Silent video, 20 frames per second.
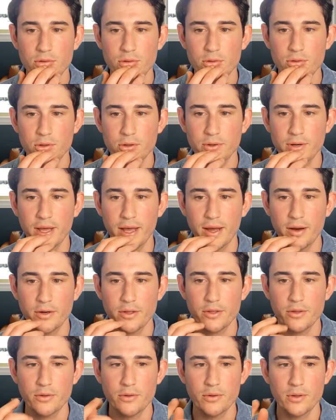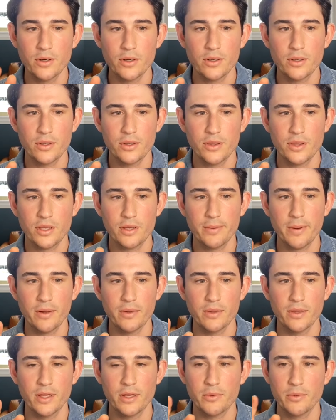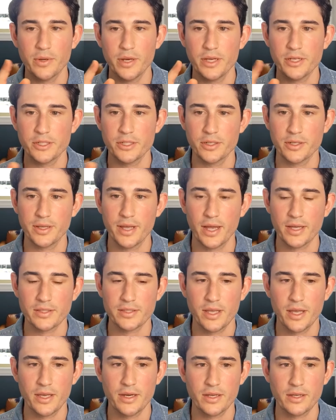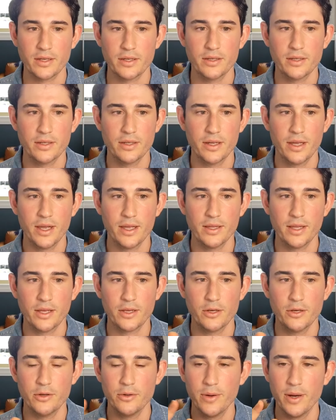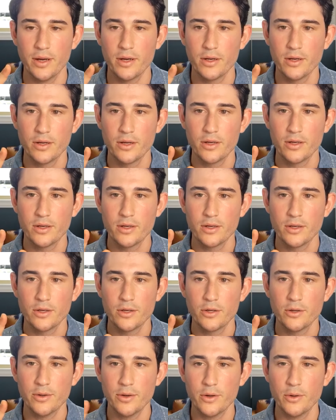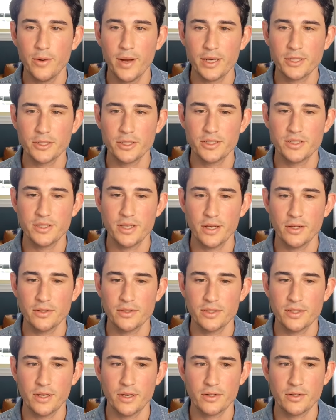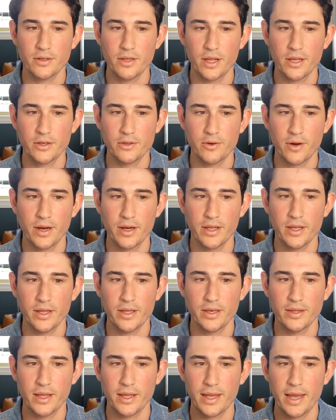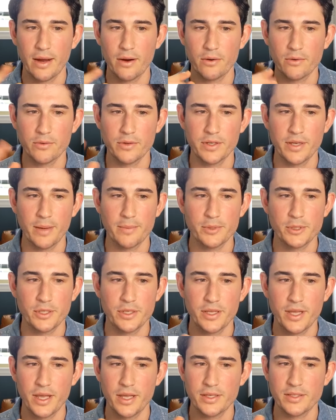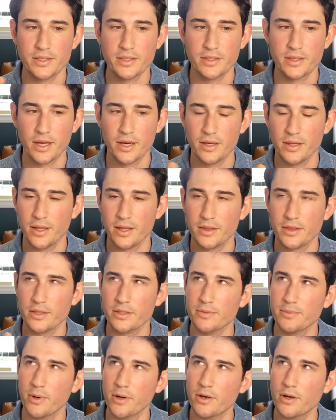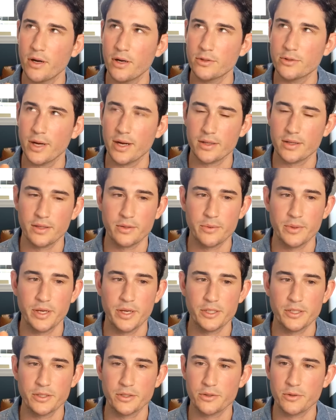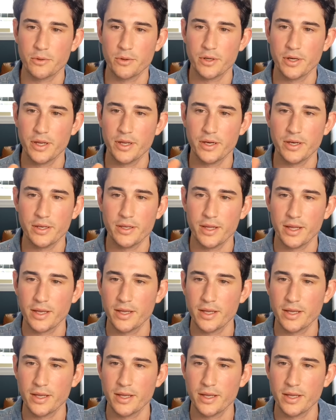Tarun, how do you think about liquidation cascading and like who actually sells the underlying credit, and like how are redemption gates and kind of like the smart contract liquidations coordinated?